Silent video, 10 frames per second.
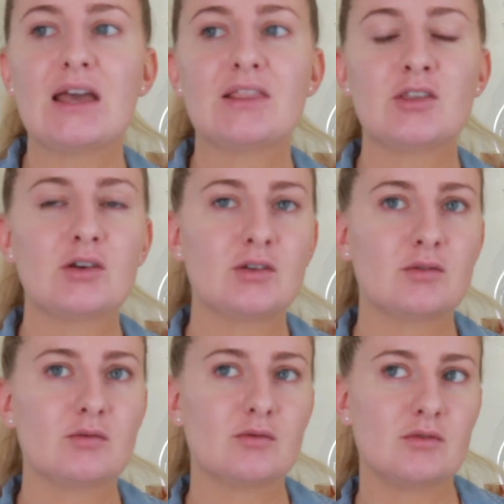
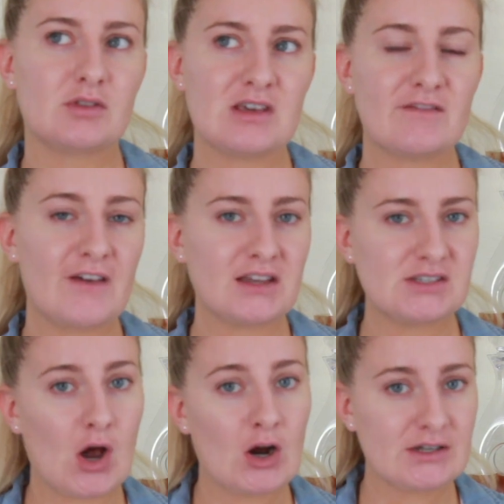The
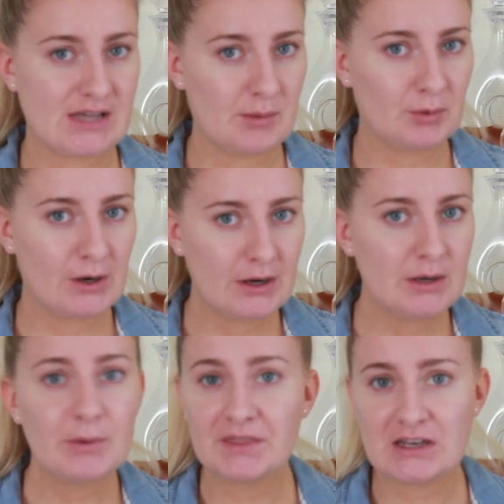effects are
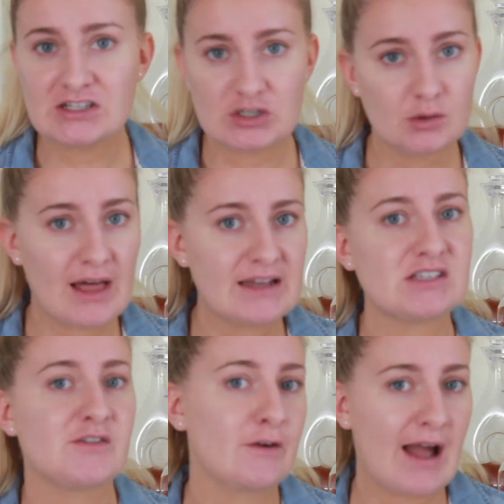temporary, but they do
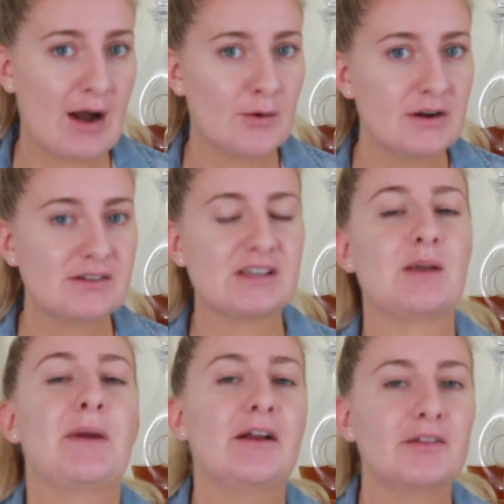last for hours,
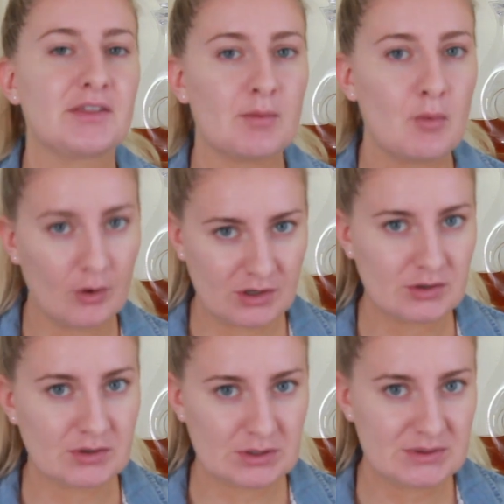and apparently the more
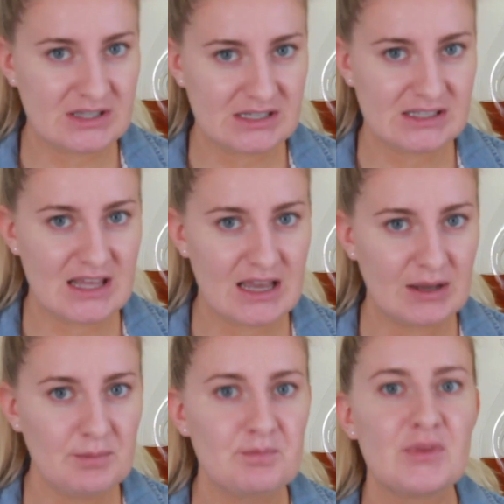you use this thing,